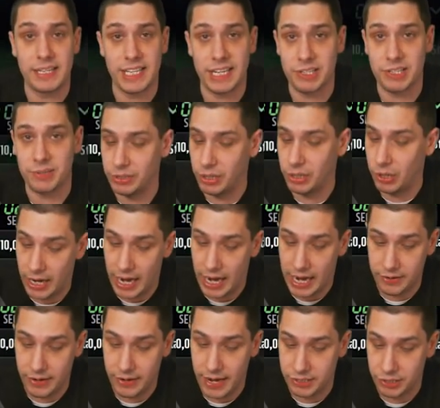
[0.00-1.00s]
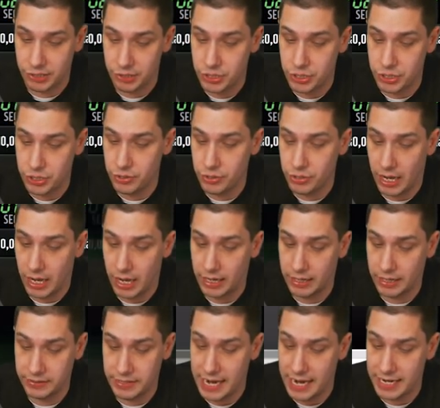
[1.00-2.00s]
section below. A lot of you guys are
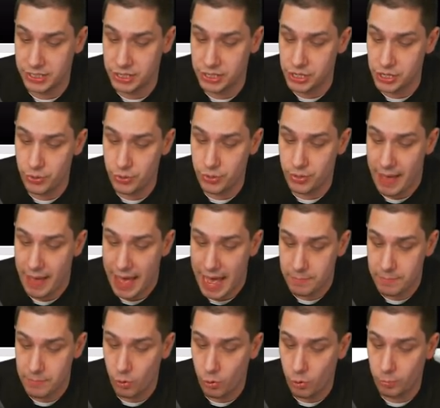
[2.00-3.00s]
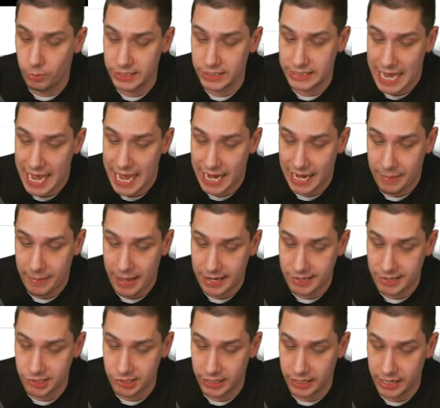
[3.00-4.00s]
uh, not as new to Madden Mobile as I am
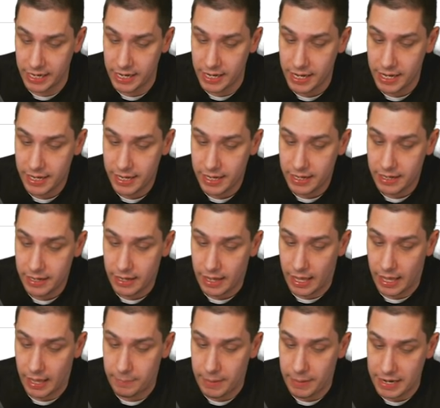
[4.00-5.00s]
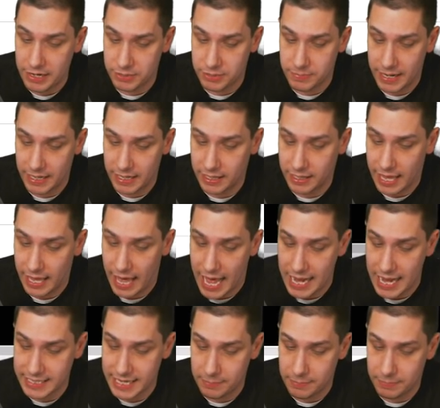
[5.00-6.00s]
actually. Um, I just make the
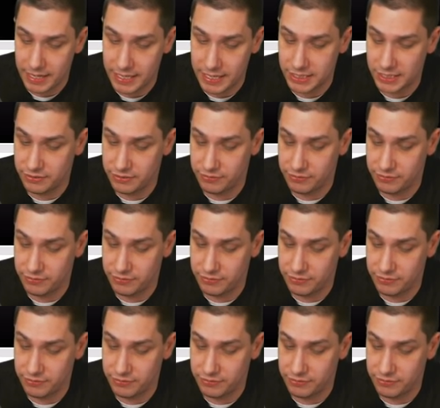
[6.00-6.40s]
content because it's